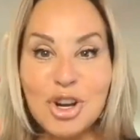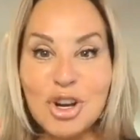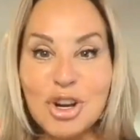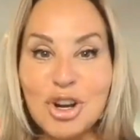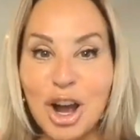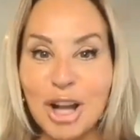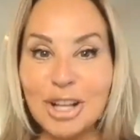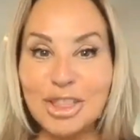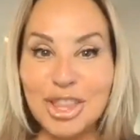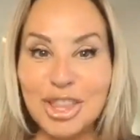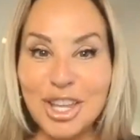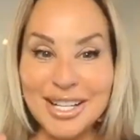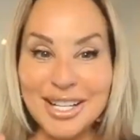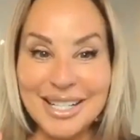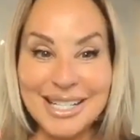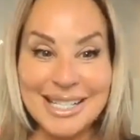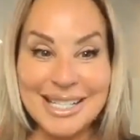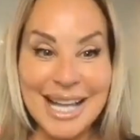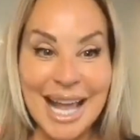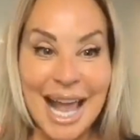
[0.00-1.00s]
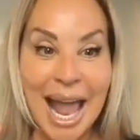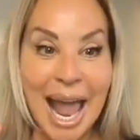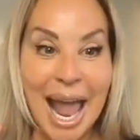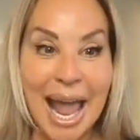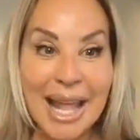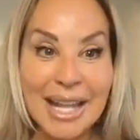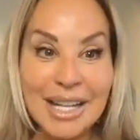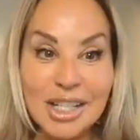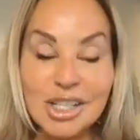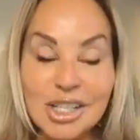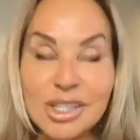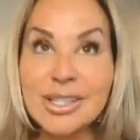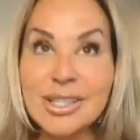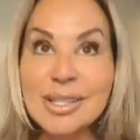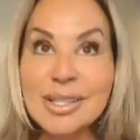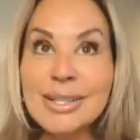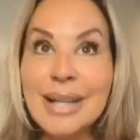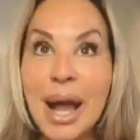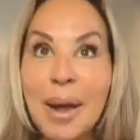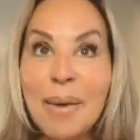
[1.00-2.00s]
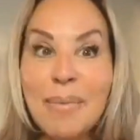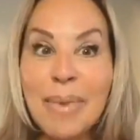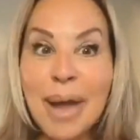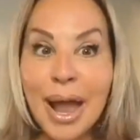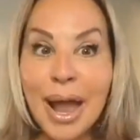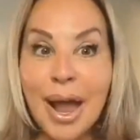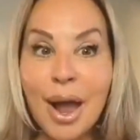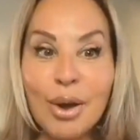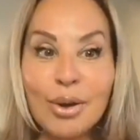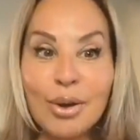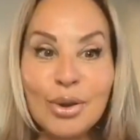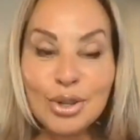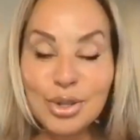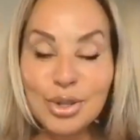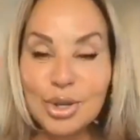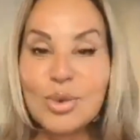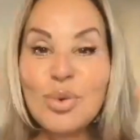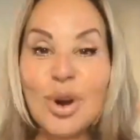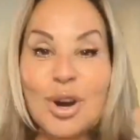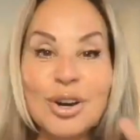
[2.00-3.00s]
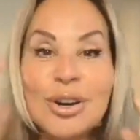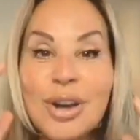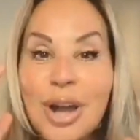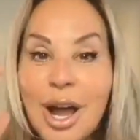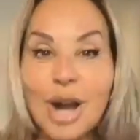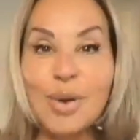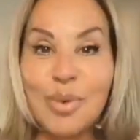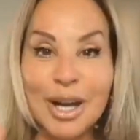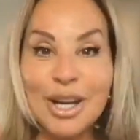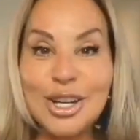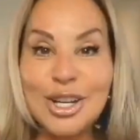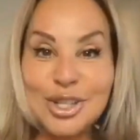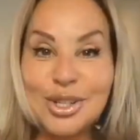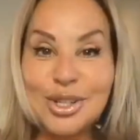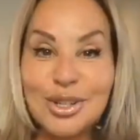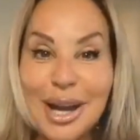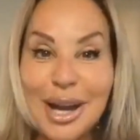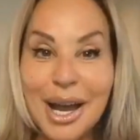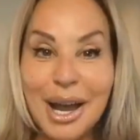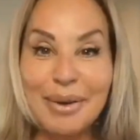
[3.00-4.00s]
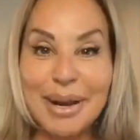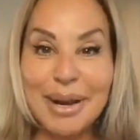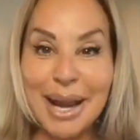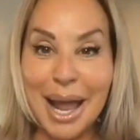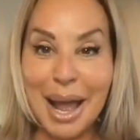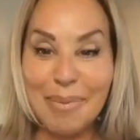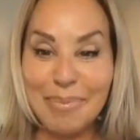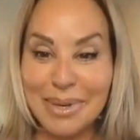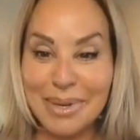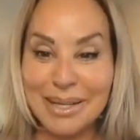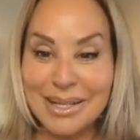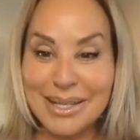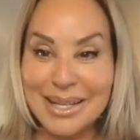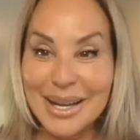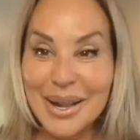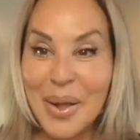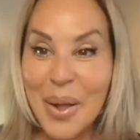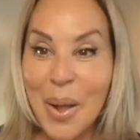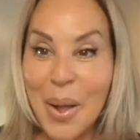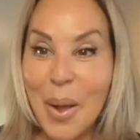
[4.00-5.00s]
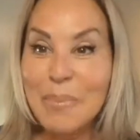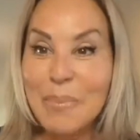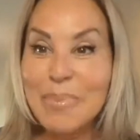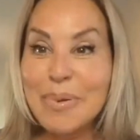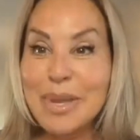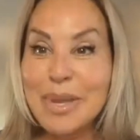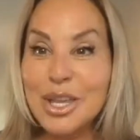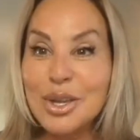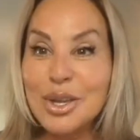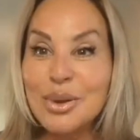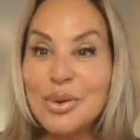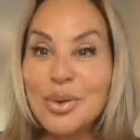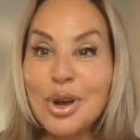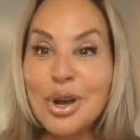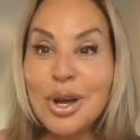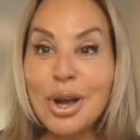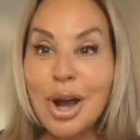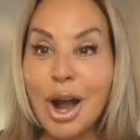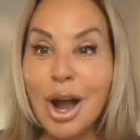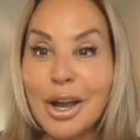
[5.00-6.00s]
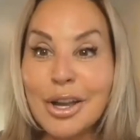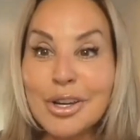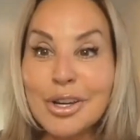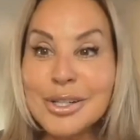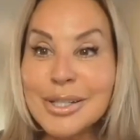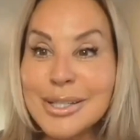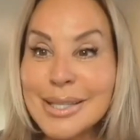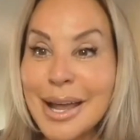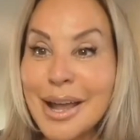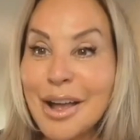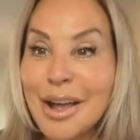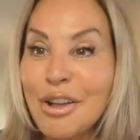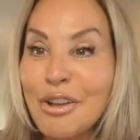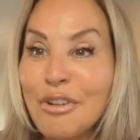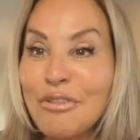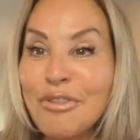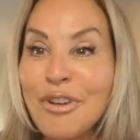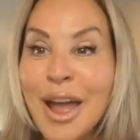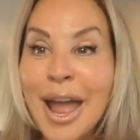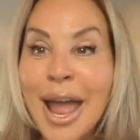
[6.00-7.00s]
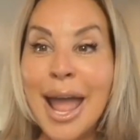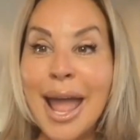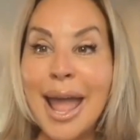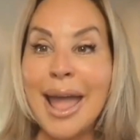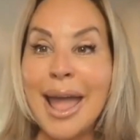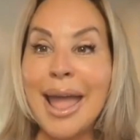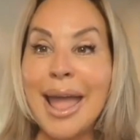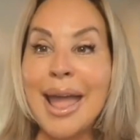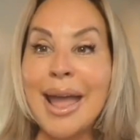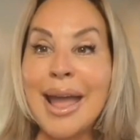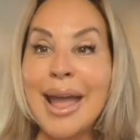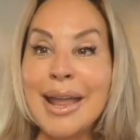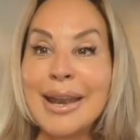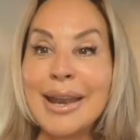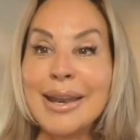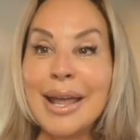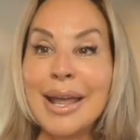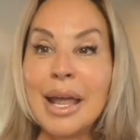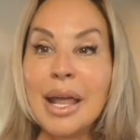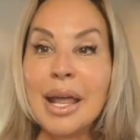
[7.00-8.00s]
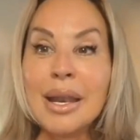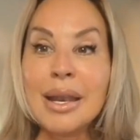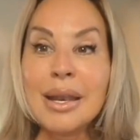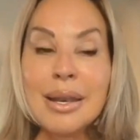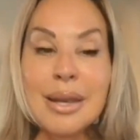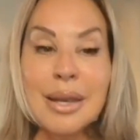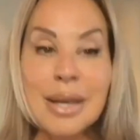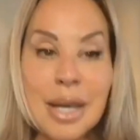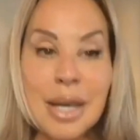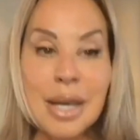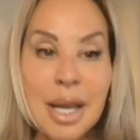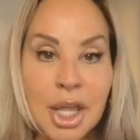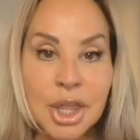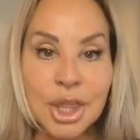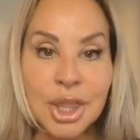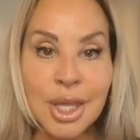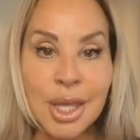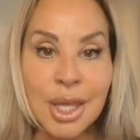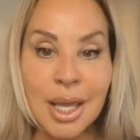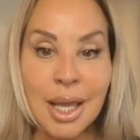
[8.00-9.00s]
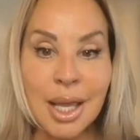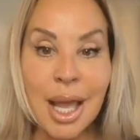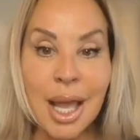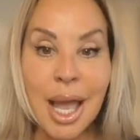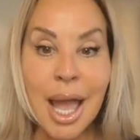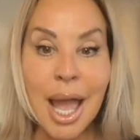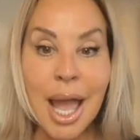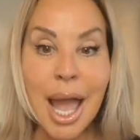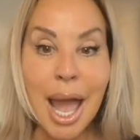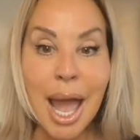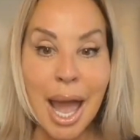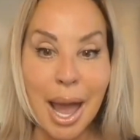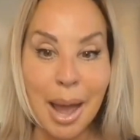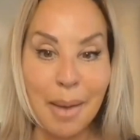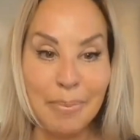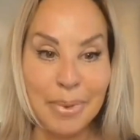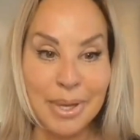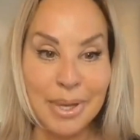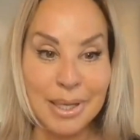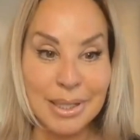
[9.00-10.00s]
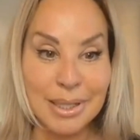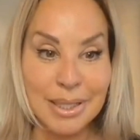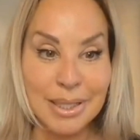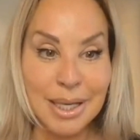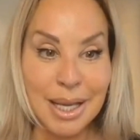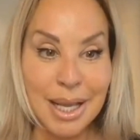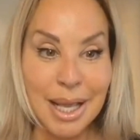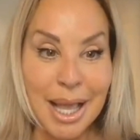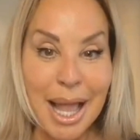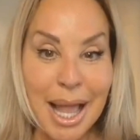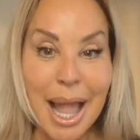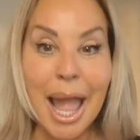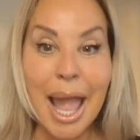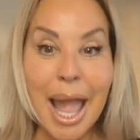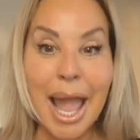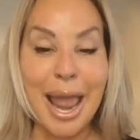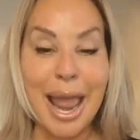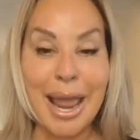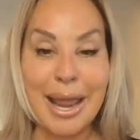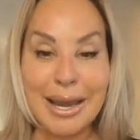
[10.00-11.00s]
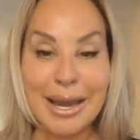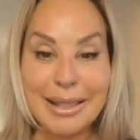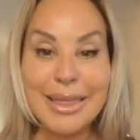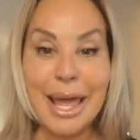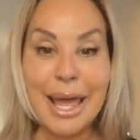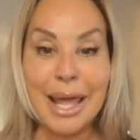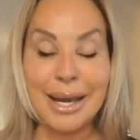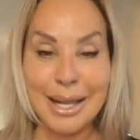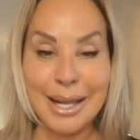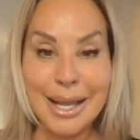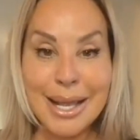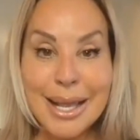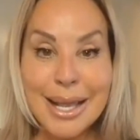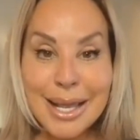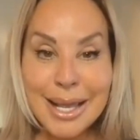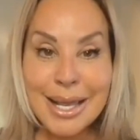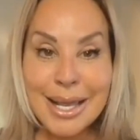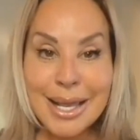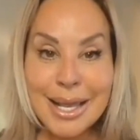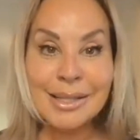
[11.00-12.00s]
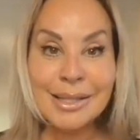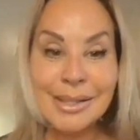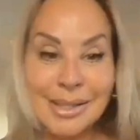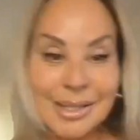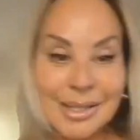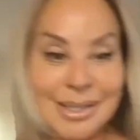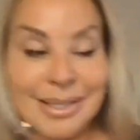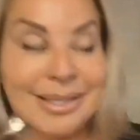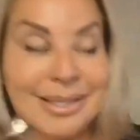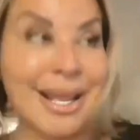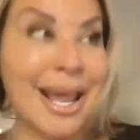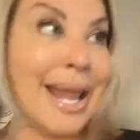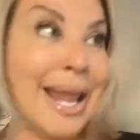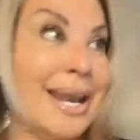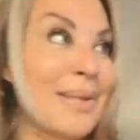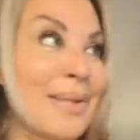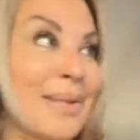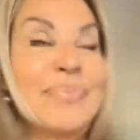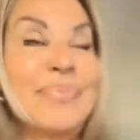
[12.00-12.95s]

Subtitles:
got this. And somehow you are not quite sure how it happened, or you caught yourself and nothing happened. And that that